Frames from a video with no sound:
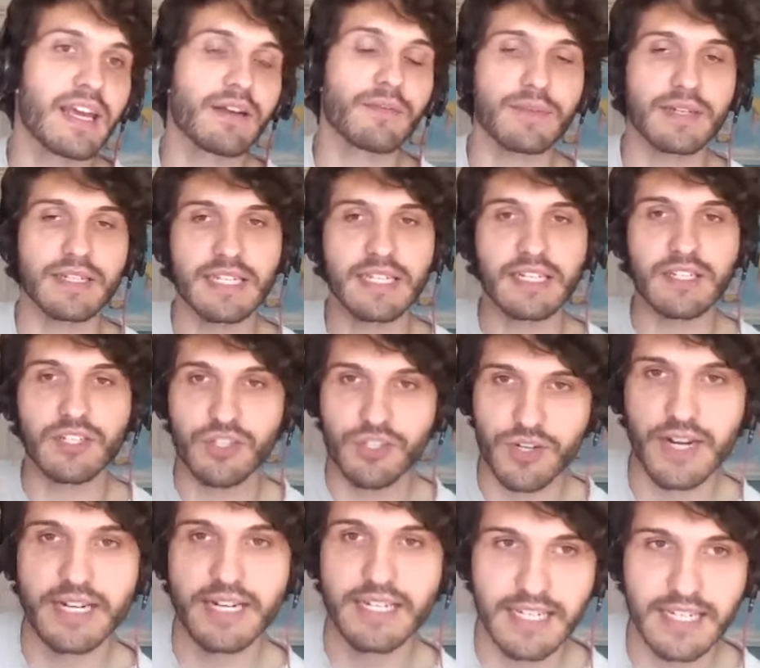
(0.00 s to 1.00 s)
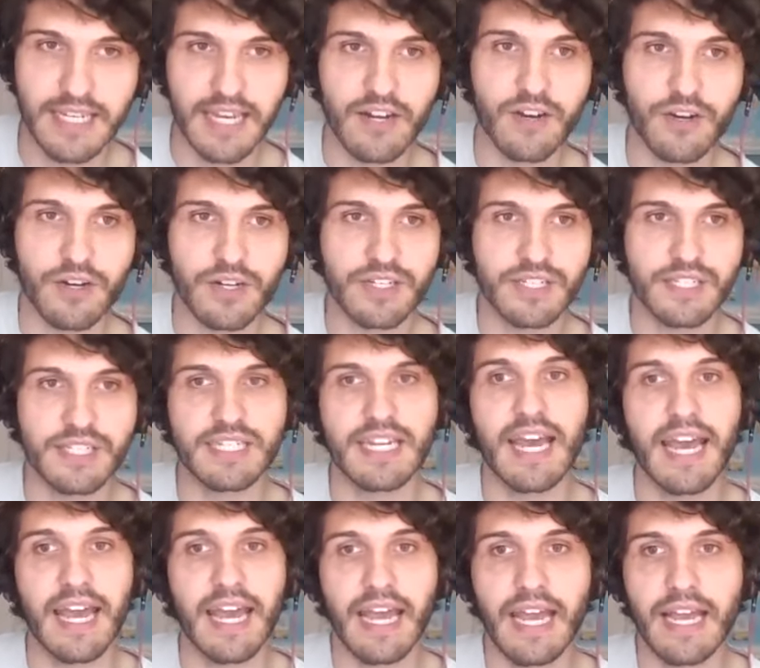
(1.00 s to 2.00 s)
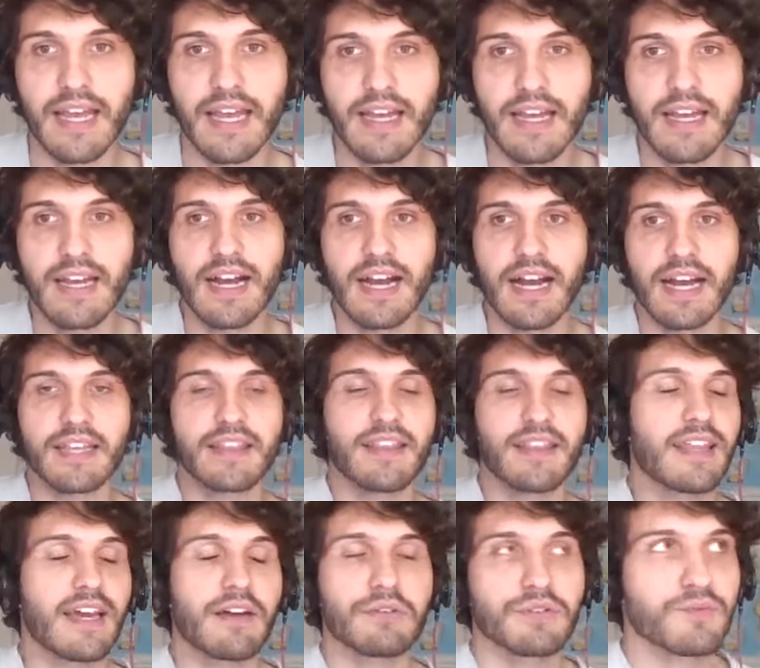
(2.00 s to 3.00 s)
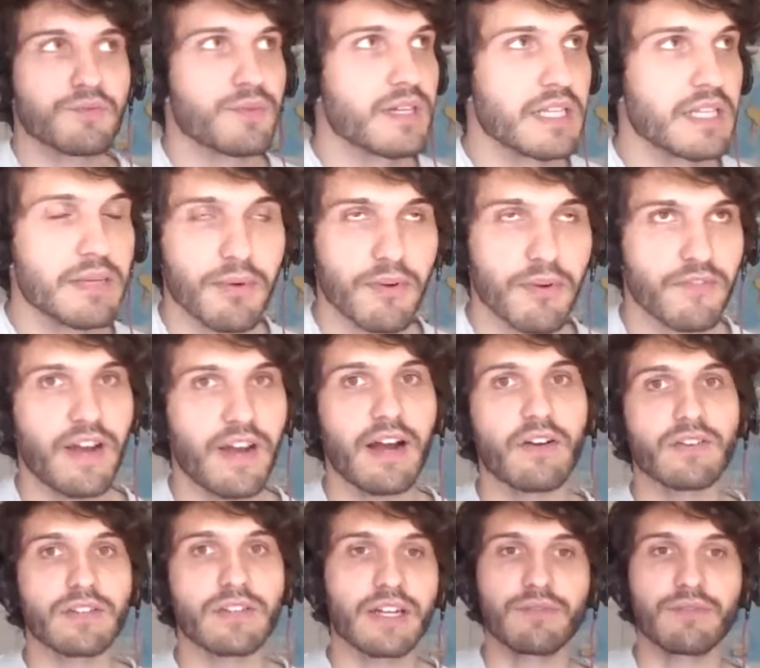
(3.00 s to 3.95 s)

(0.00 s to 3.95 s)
and when Dean is trying to get her to stay, I thought that was really profound.